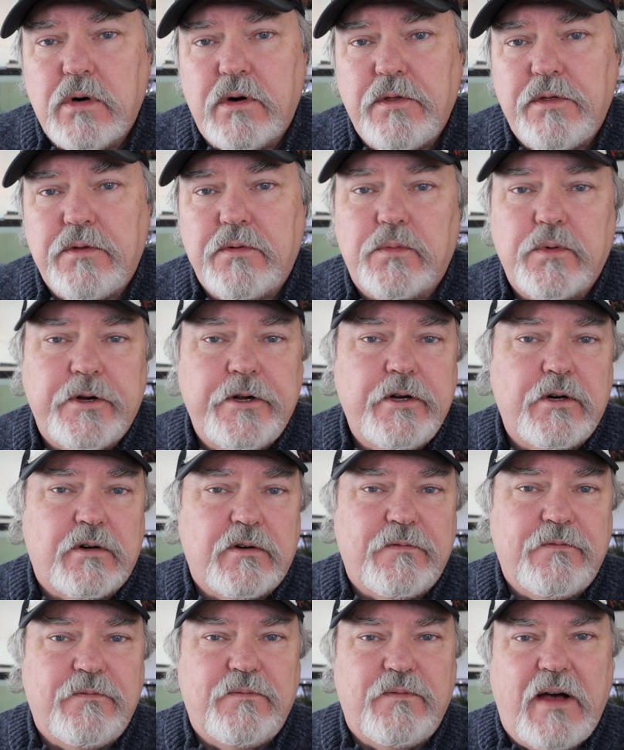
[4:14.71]
or 3
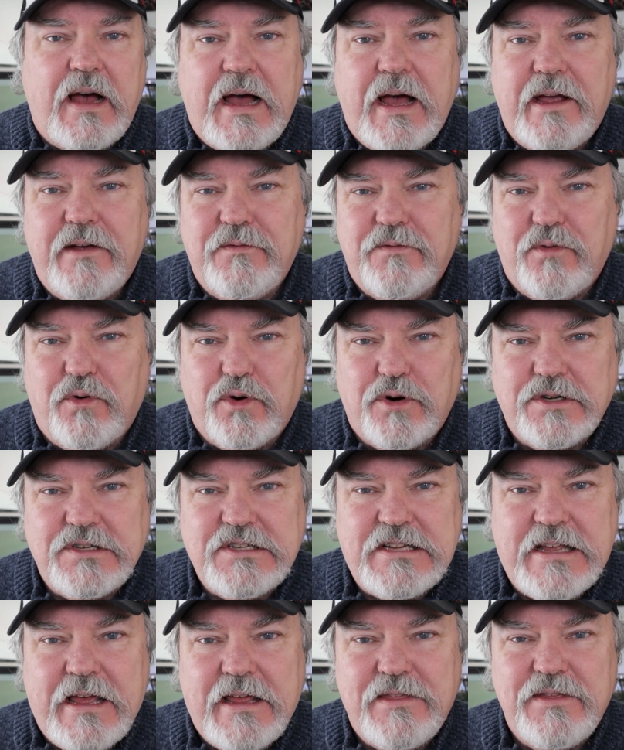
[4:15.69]
or 5 or
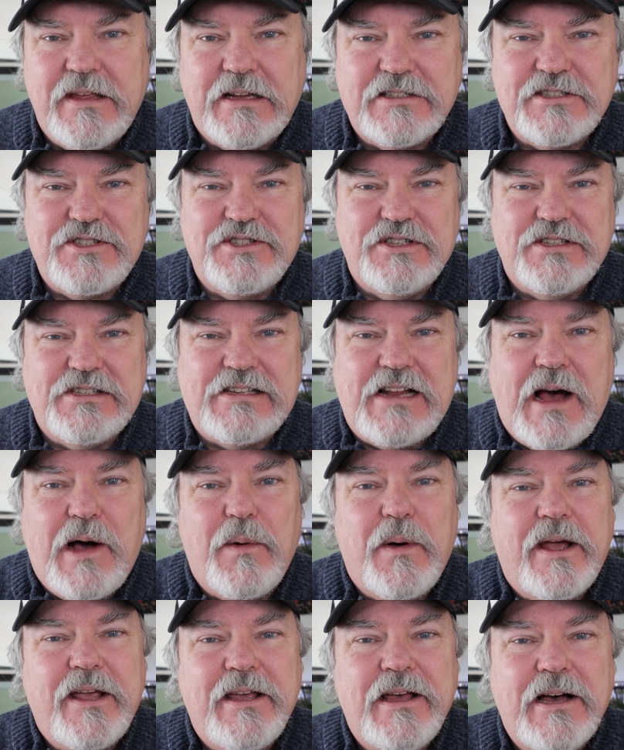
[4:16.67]
10. That's just
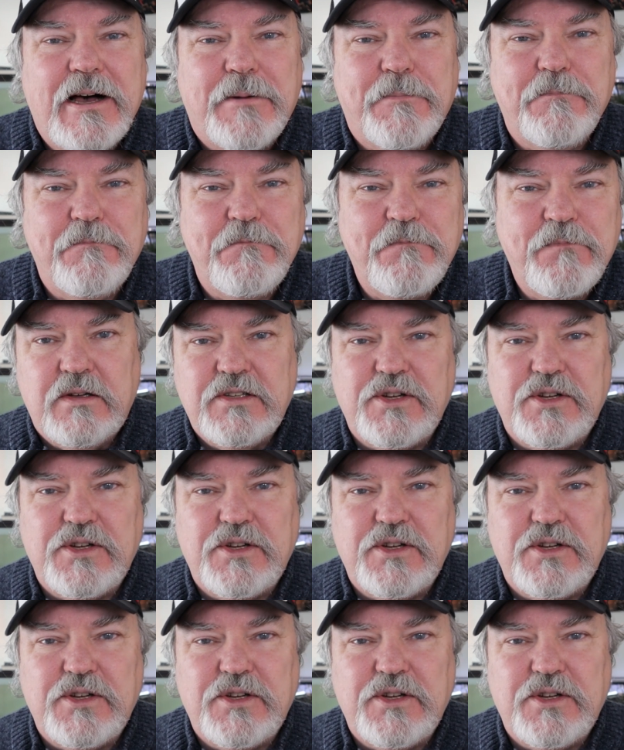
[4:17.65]
how I am.